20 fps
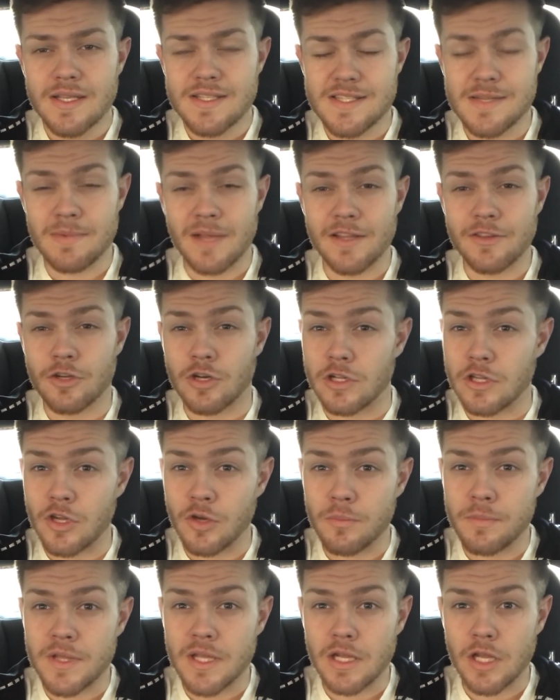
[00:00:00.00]
Seem like they're a
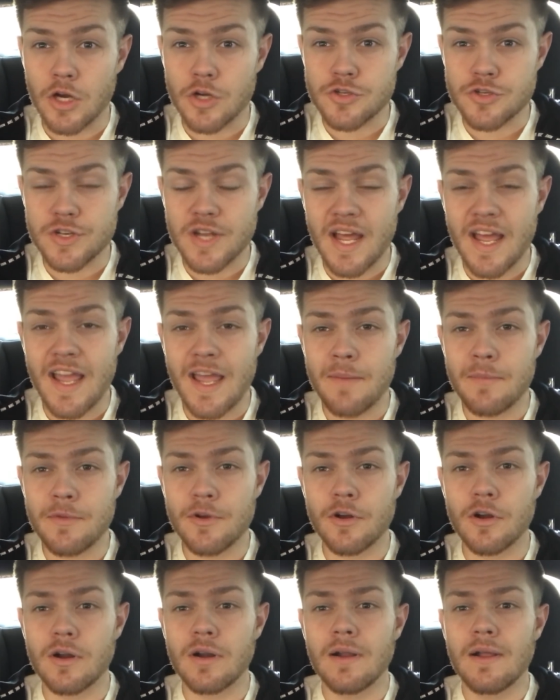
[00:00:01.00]
little bit larger
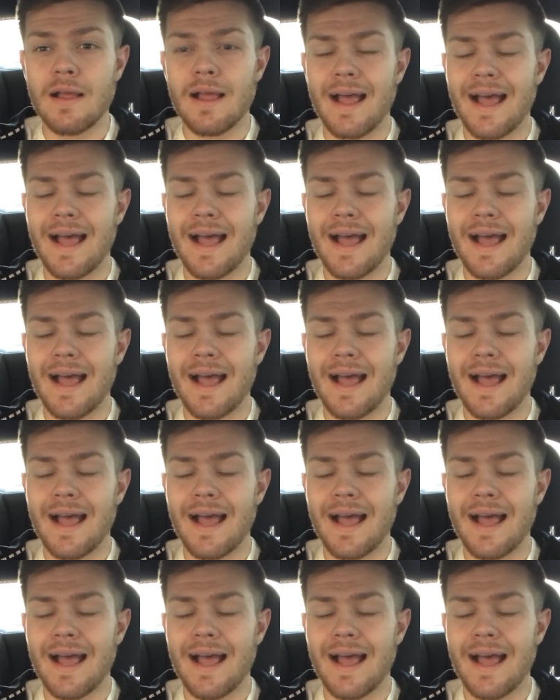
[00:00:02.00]
diameter.